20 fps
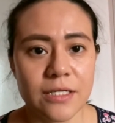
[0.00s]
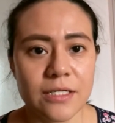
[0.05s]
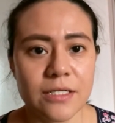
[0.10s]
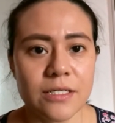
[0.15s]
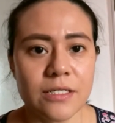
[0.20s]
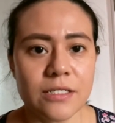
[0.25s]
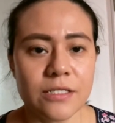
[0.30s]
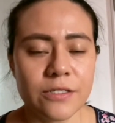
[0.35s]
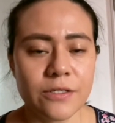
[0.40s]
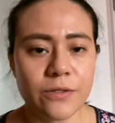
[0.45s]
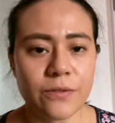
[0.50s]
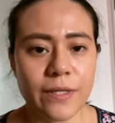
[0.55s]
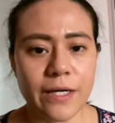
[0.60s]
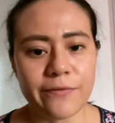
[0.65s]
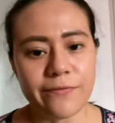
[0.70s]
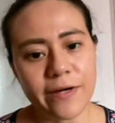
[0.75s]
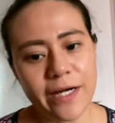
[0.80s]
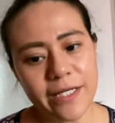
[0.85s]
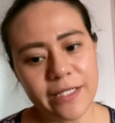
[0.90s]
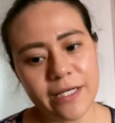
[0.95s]
So I
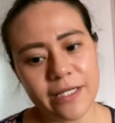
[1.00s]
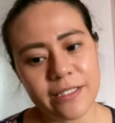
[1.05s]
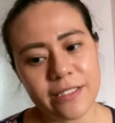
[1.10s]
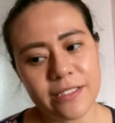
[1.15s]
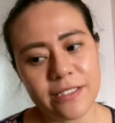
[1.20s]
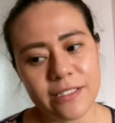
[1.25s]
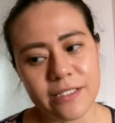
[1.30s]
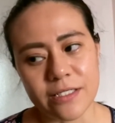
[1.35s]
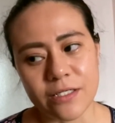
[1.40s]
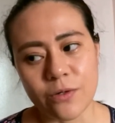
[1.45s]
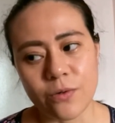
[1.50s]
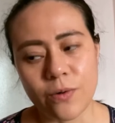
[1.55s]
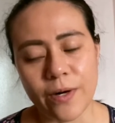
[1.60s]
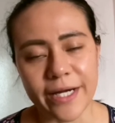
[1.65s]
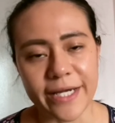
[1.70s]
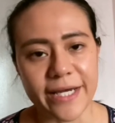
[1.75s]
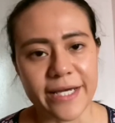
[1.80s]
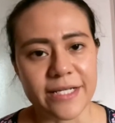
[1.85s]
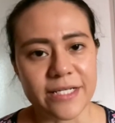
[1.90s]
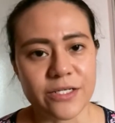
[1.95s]
find that this is quite
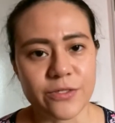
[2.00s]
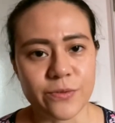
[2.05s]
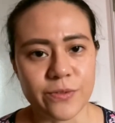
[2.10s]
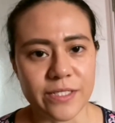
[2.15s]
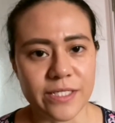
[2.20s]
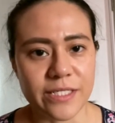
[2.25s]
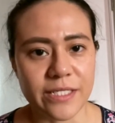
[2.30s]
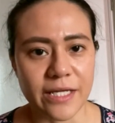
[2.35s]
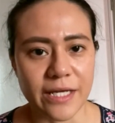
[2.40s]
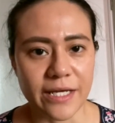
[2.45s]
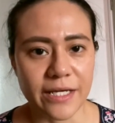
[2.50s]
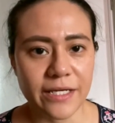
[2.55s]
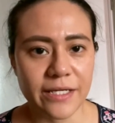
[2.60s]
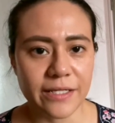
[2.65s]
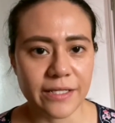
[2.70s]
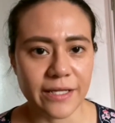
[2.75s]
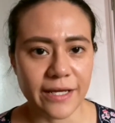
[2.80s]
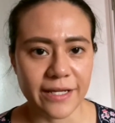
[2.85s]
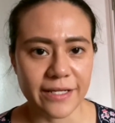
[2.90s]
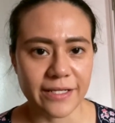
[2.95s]
interesting
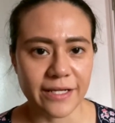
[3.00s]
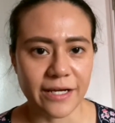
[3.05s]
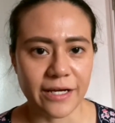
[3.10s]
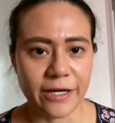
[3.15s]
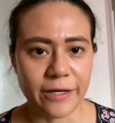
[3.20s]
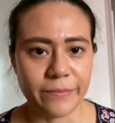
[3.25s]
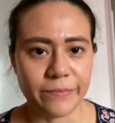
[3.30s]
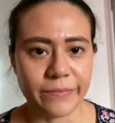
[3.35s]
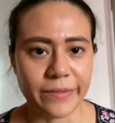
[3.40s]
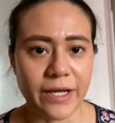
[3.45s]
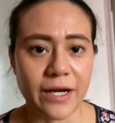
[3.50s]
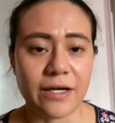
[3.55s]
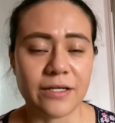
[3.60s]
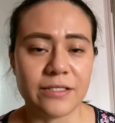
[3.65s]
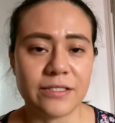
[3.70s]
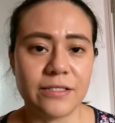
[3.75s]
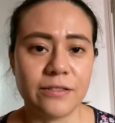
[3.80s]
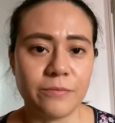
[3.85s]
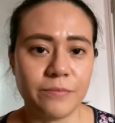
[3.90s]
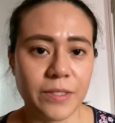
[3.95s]
that there are
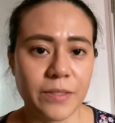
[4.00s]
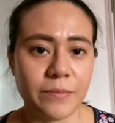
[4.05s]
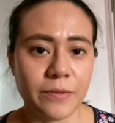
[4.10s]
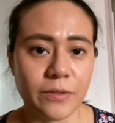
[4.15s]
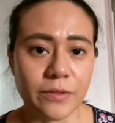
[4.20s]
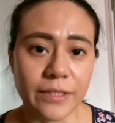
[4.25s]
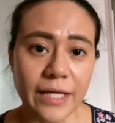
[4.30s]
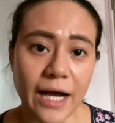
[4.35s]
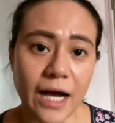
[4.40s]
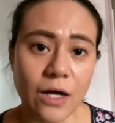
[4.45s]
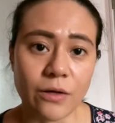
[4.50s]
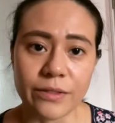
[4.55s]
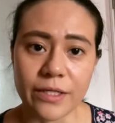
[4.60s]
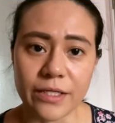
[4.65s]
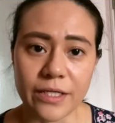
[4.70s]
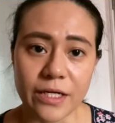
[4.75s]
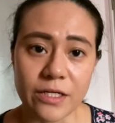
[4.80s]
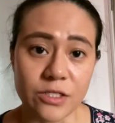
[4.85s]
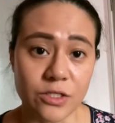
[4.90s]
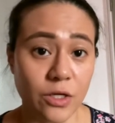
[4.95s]
still people out there
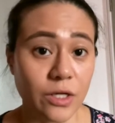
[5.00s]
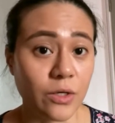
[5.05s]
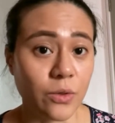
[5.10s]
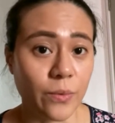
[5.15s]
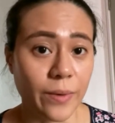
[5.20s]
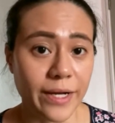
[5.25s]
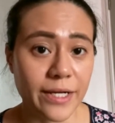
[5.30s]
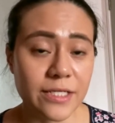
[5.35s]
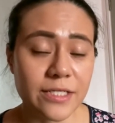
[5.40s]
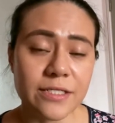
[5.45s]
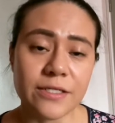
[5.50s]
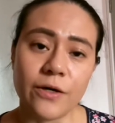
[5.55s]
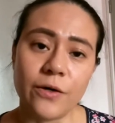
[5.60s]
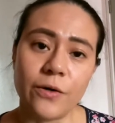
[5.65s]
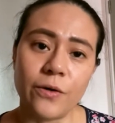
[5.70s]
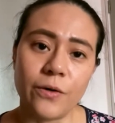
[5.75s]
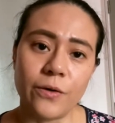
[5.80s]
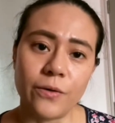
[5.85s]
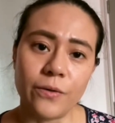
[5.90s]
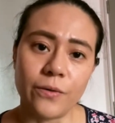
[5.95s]
that is not aware.
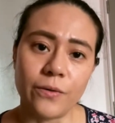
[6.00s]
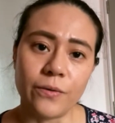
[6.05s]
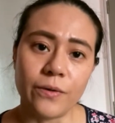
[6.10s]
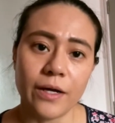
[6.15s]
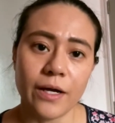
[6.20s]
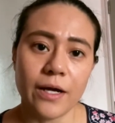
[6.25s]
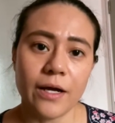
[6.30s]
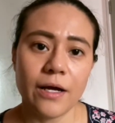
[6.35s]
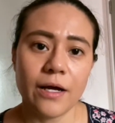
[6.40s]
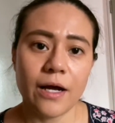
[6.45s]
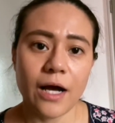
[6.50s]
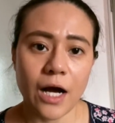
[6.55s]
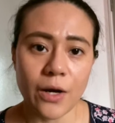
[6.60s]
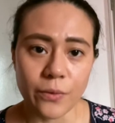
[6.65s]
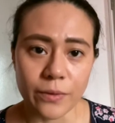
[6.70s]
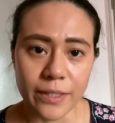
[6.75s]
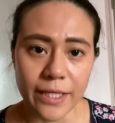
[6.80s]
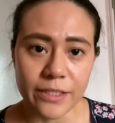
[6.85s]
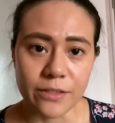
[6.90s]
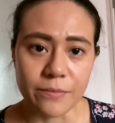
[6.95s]
So I would
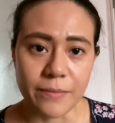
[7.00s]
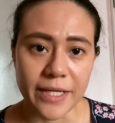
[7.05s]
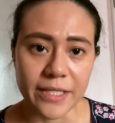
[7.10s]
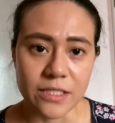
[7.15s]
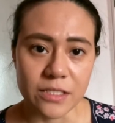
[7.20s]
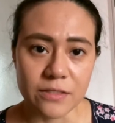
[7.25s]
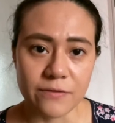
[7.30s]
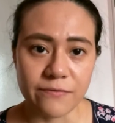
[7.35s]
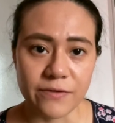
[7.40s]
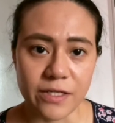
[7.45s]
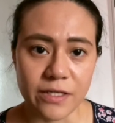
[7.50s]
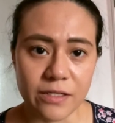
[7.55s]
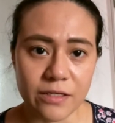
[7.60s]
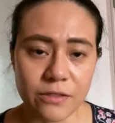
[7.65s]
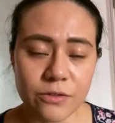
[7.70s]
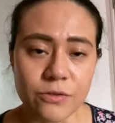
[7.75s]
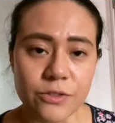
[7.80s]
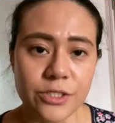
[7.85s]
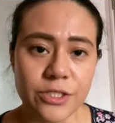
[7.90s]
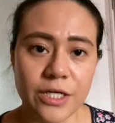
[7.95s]
like to make this video
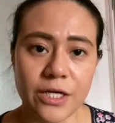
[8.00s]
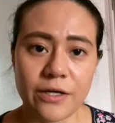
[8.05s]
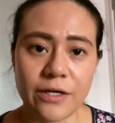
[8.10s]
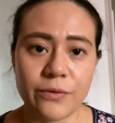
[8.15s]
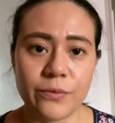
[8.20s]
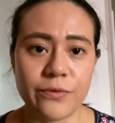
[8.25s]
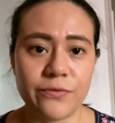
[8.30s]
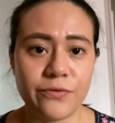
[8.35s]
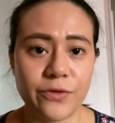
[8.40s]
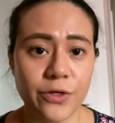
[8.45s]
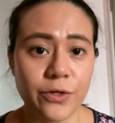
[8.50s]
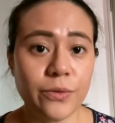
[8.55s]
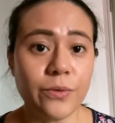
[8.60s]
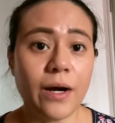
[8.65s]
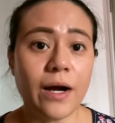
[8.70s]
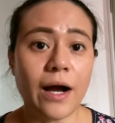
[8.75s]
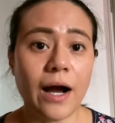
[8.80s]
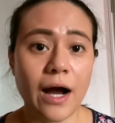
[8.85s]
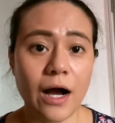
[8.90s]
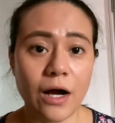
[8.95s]
to share with you
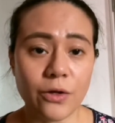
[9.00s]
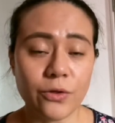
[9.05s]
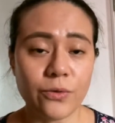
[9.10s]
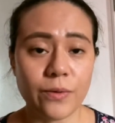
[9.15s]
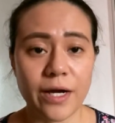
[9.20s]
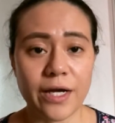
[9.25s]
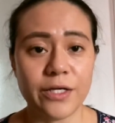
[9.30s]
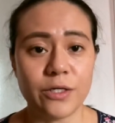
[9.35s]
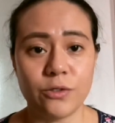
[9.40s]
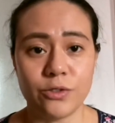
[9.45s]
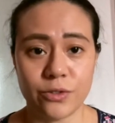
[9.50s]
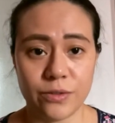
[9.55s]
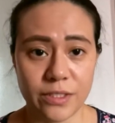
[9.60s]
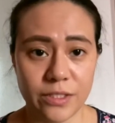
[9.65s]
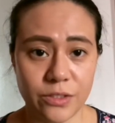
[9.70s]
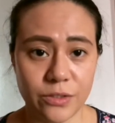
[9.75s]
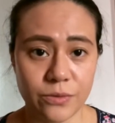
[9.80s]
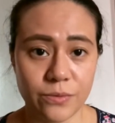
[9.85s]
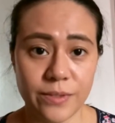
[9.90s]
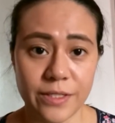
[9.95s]
how do I usually
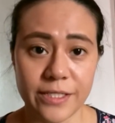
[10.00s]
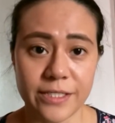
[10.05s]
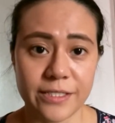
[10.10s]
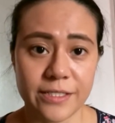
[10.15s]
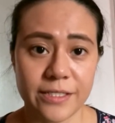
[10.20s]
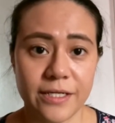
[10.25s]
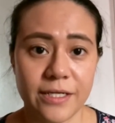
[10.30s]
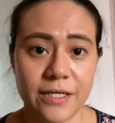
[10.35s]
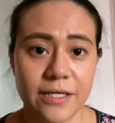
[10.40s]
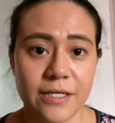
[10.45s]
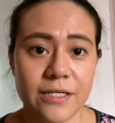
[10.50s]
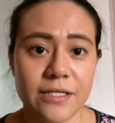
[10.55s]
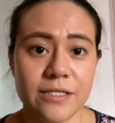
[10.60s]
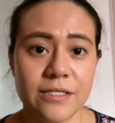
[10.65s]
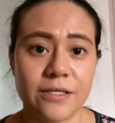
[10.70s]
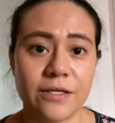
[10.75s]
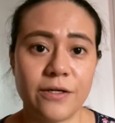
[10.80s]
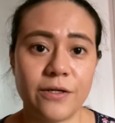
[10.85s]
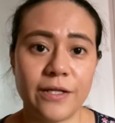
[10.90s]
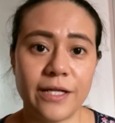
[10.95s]
do it.
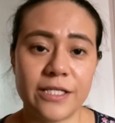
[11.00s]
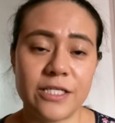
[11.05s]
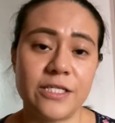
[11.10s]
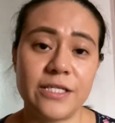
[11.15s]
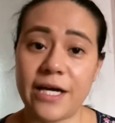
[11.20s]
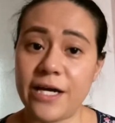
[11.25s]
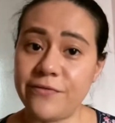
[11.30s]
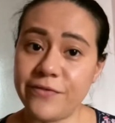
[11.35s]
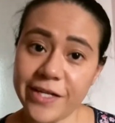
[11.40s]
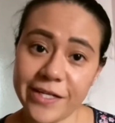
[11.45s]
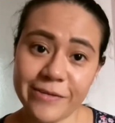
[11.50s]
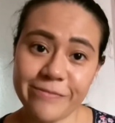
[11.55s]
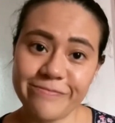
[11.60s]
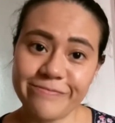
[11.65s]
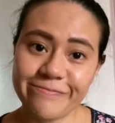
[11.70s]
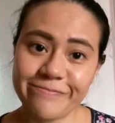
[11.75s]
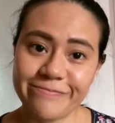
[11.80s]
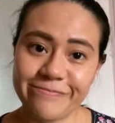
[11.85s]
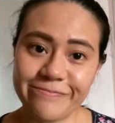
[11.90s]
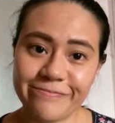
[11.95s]
So let's dive
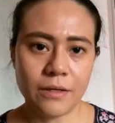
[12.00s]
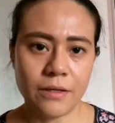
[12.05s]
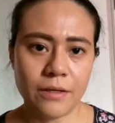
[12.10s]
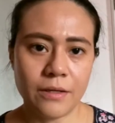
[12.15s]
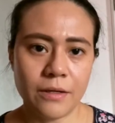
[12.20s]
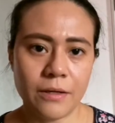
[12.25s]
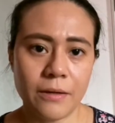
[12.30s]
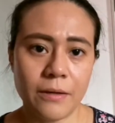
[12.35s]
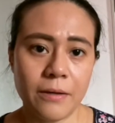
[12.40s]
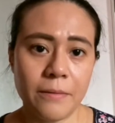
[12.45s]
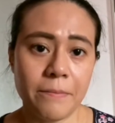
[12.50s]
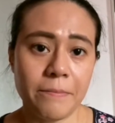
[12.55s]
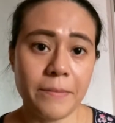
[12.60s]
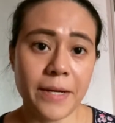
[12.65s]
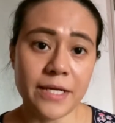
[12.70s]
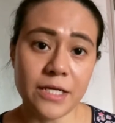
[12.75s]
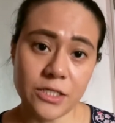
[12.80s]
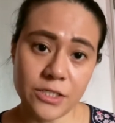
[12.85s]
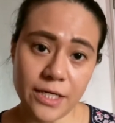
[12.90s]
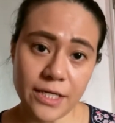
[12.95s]
in.
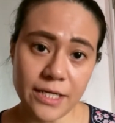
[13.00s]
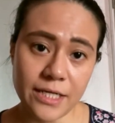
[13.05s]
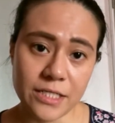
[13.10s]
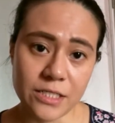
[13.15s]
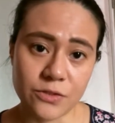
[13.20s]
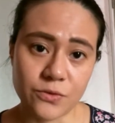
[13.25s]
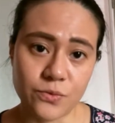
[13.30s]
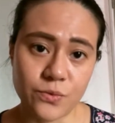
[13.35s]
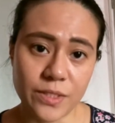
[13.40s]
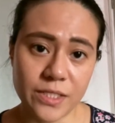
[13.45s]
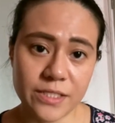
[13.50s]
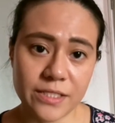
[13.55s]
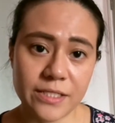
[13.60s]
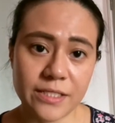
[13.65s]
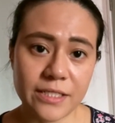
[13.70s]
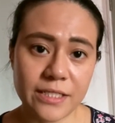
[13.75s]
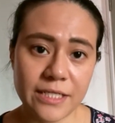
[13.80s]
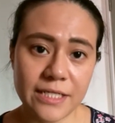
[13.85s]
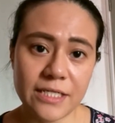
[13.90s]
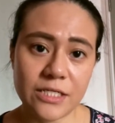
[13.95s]
ManyChat has
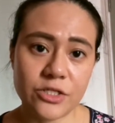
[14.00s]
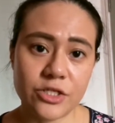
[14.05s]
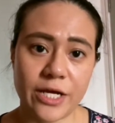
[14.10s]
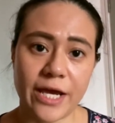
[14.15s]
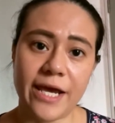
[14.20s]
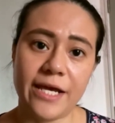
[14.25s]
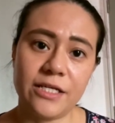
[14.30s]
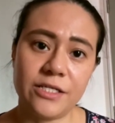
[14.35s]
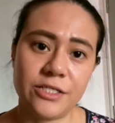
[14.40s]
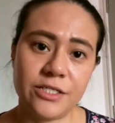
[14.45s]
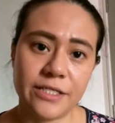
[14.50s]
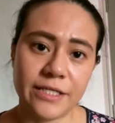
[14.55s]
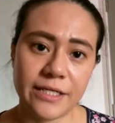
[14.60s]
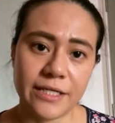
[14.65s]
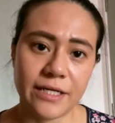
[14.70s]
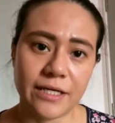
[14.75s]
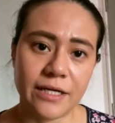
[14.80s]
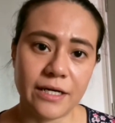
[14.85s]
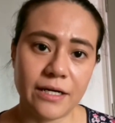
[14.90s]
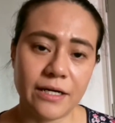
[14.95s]
recently changed
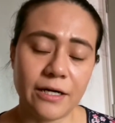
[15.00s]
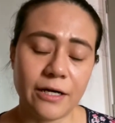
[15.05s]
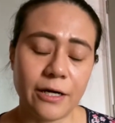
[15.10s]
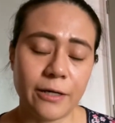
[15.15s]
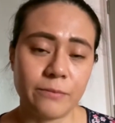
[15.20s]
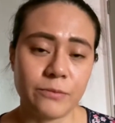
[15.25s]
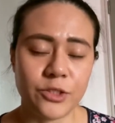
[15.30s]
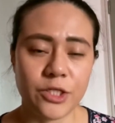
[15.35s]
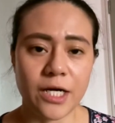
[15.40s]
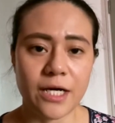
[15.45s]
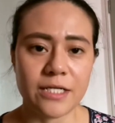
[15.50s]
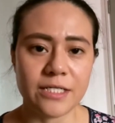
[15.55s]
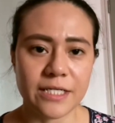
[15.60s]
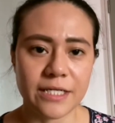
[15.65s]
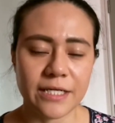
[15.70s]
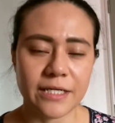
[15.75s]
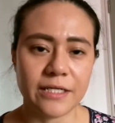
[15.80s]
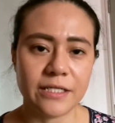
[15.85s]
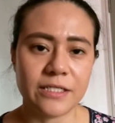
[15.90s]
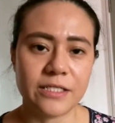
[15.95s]
their
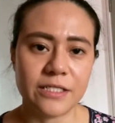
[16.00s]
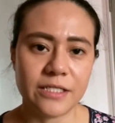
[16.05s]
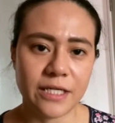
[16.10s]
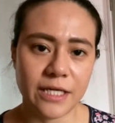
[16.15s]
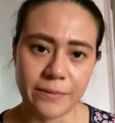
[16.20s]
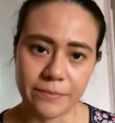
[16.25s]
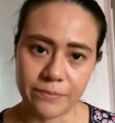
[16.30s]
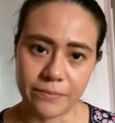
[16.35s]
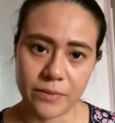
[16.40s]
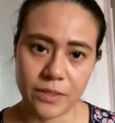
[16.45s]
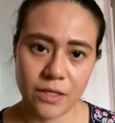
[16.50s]
charging scheme.